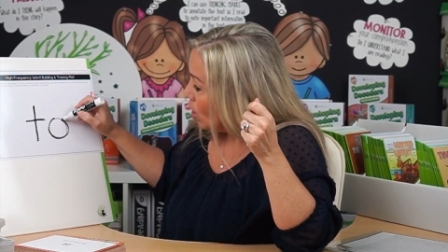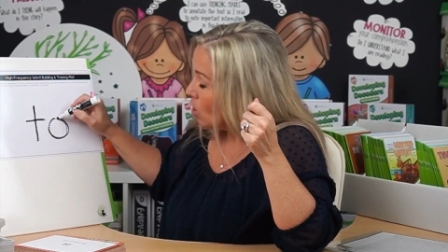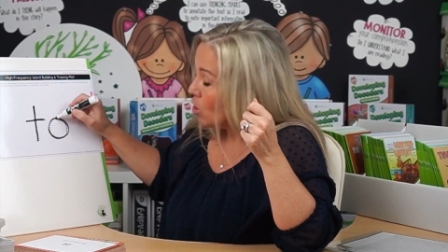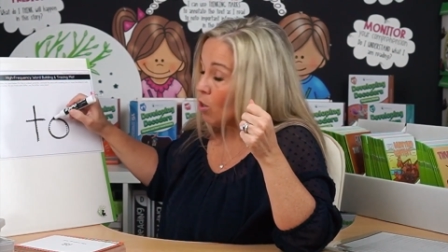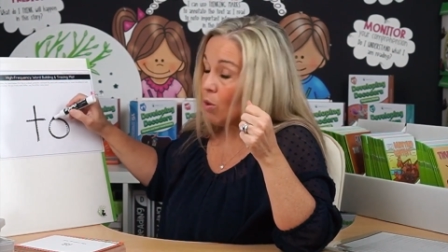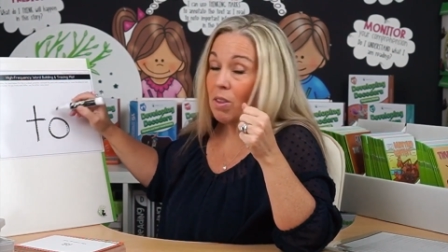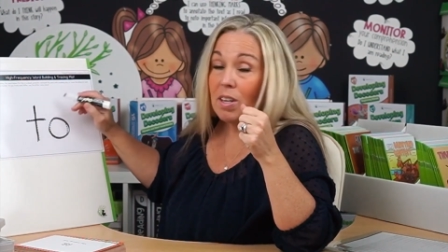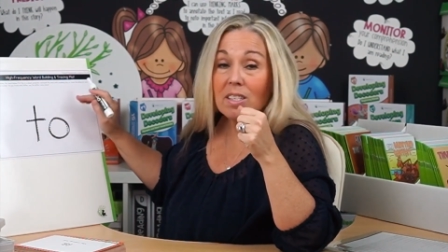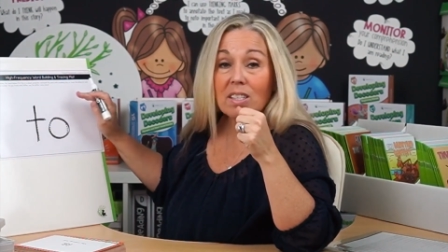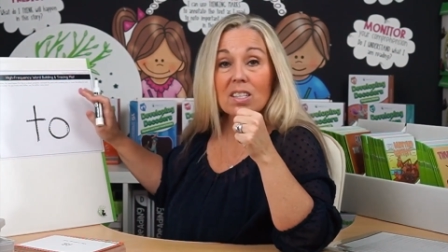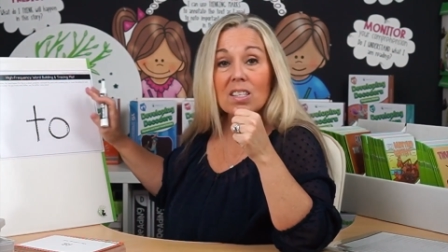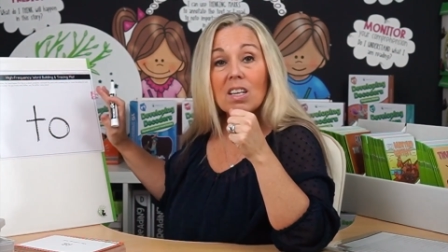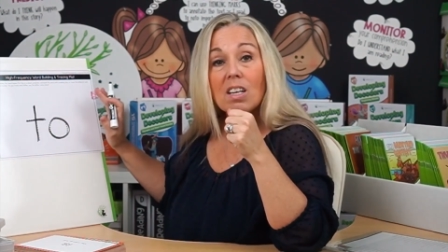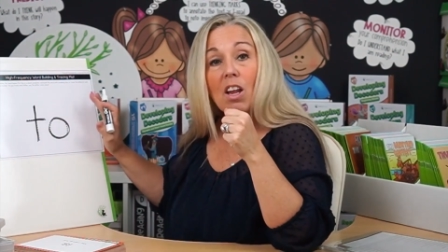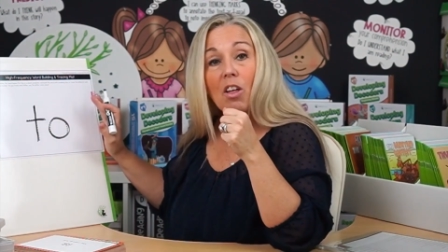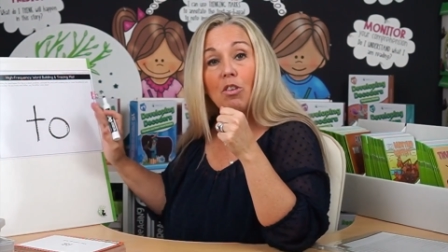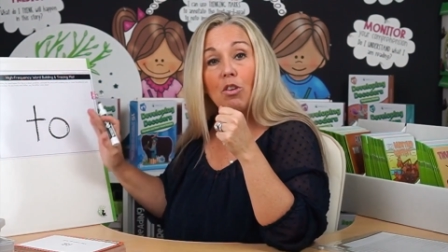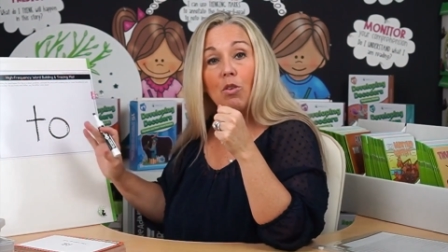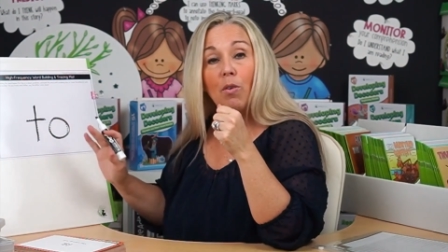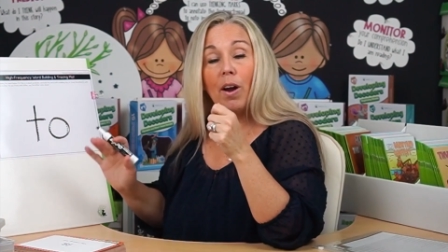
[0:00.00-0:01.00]
So this is
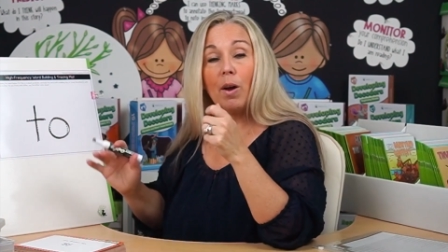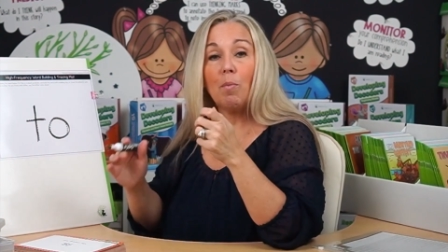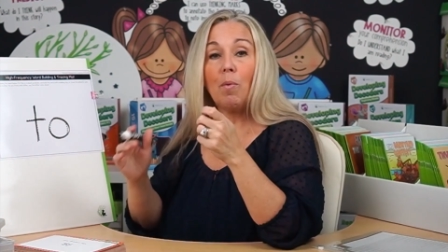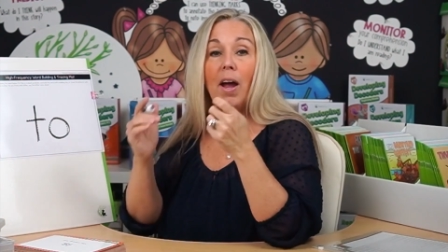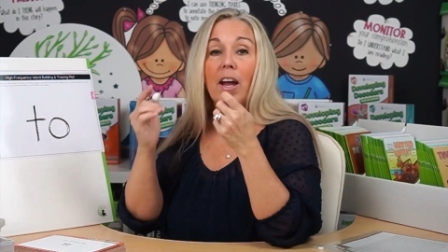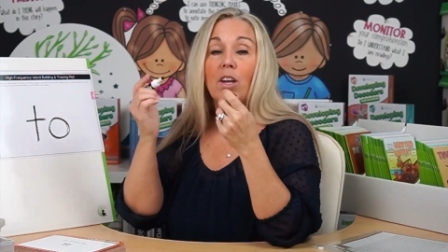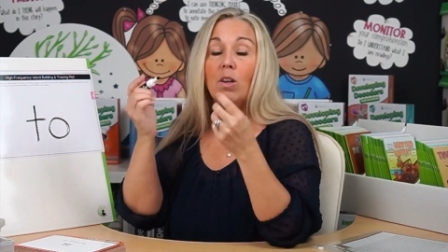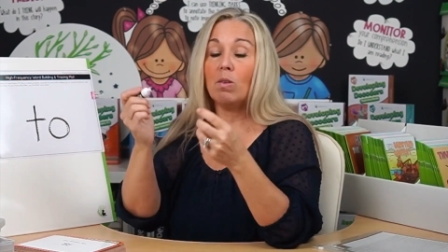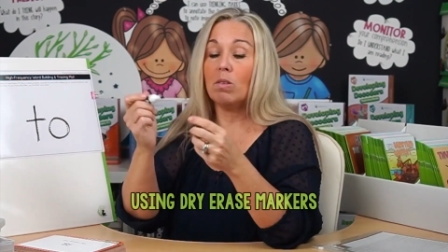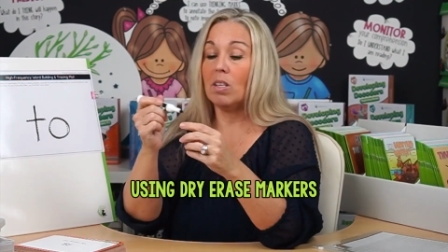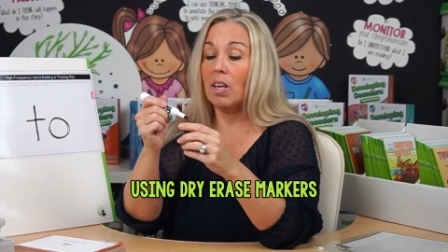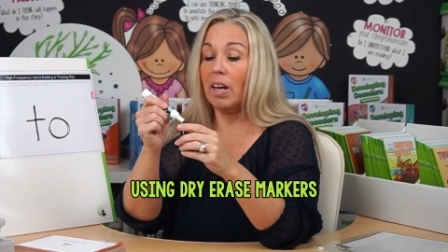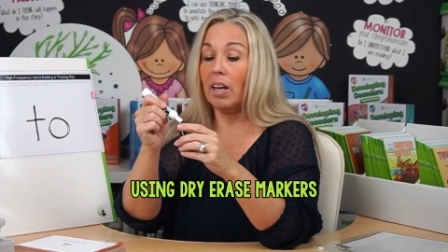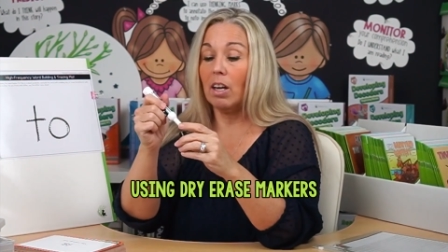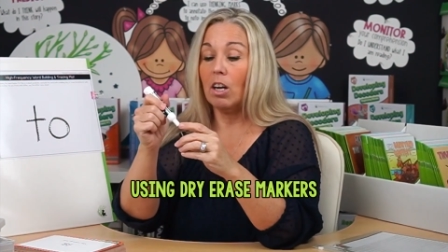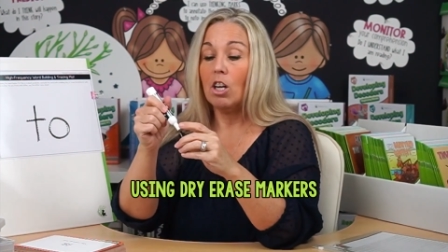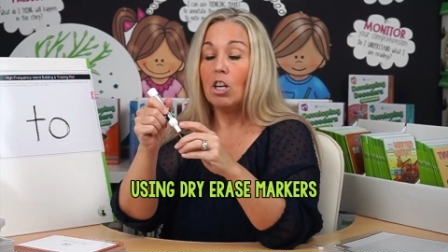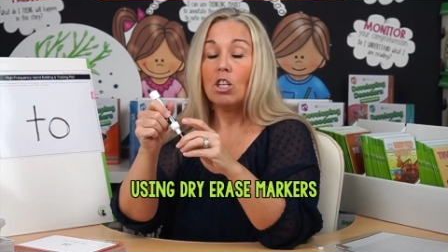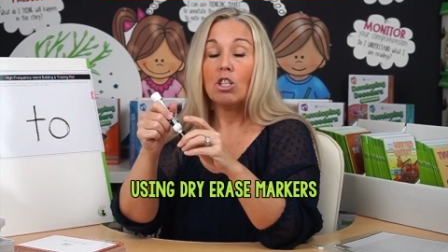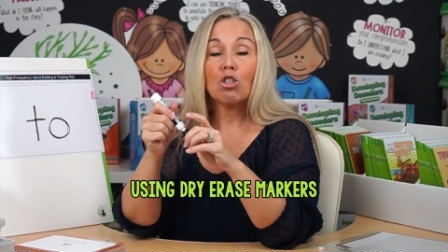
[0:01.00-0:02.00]
another great way,
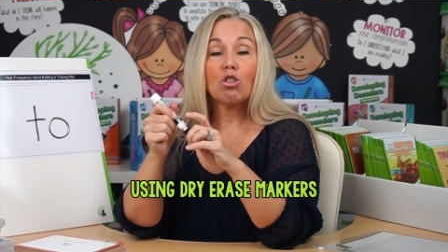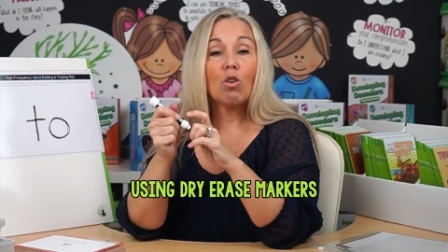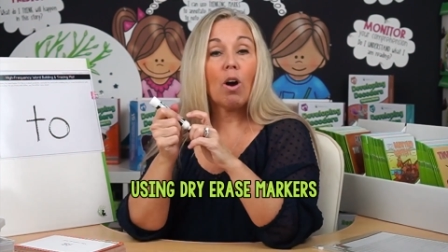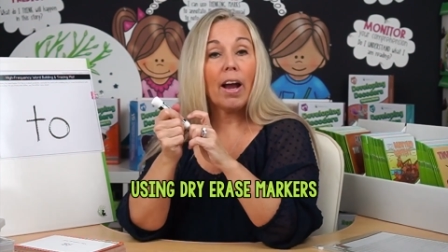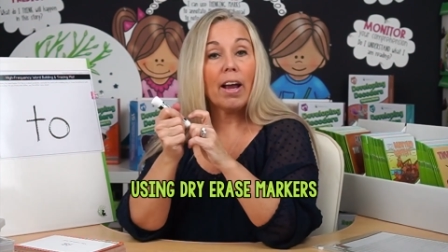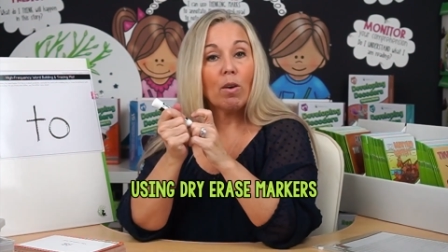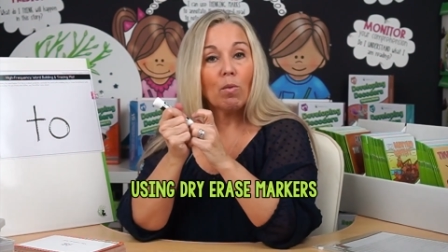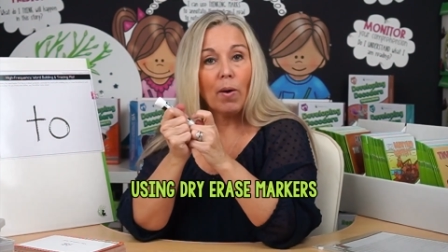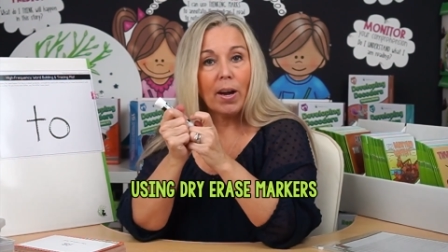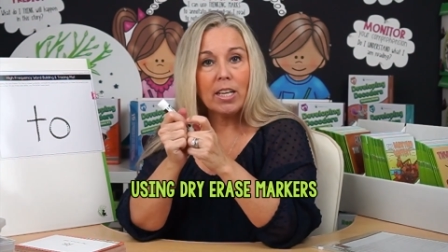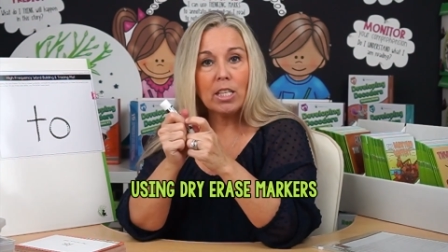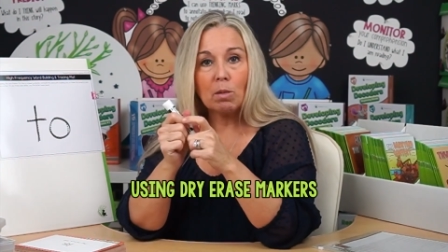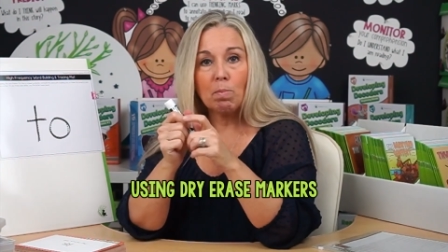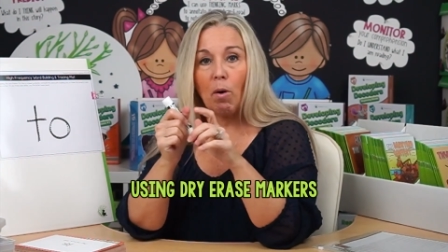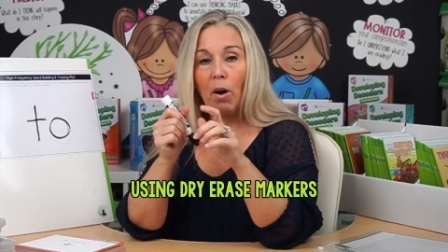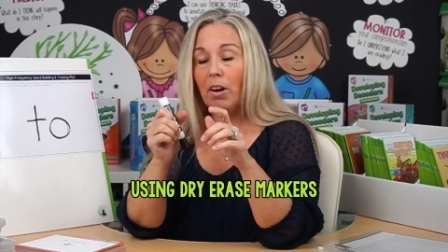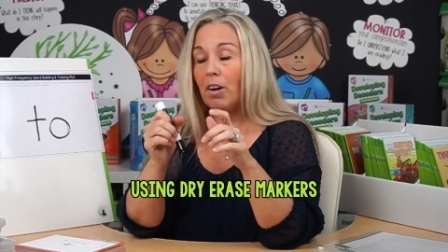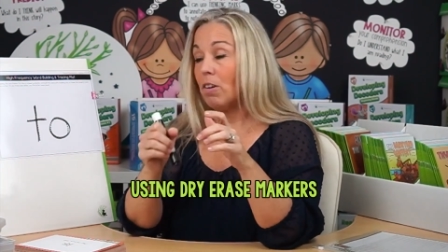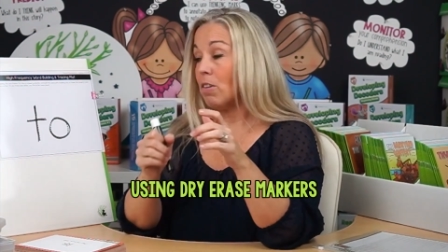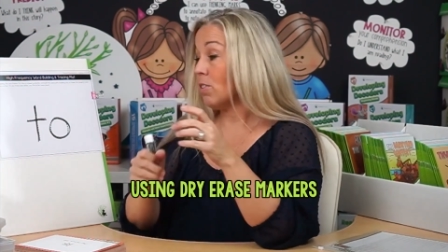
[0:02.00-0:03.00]
using dry erase
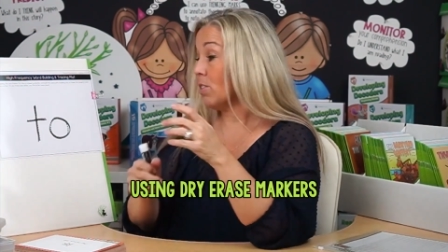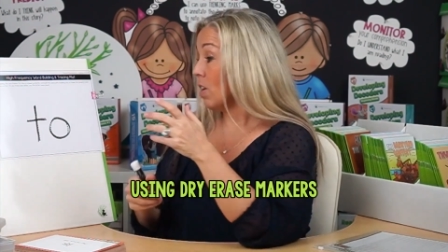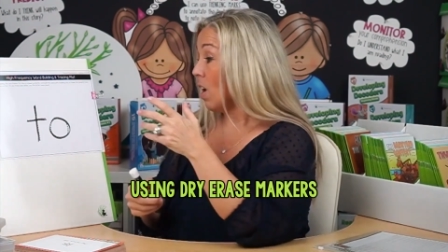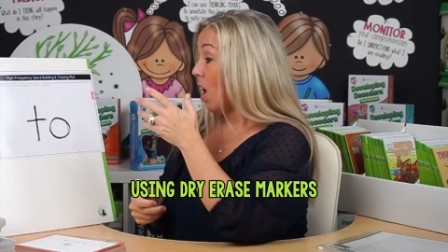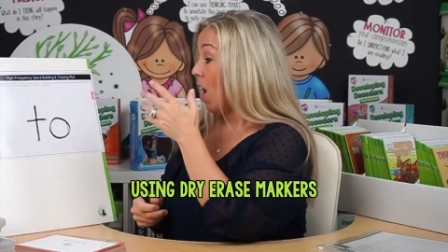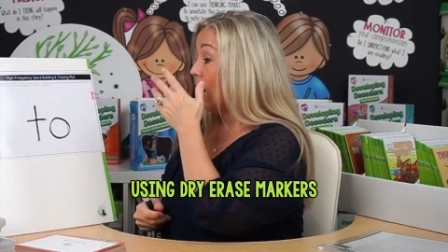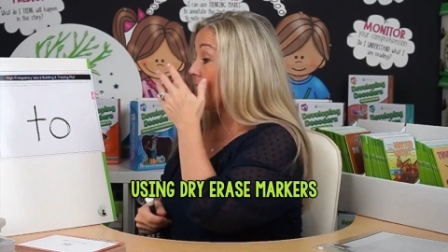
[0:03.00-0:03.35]
markers.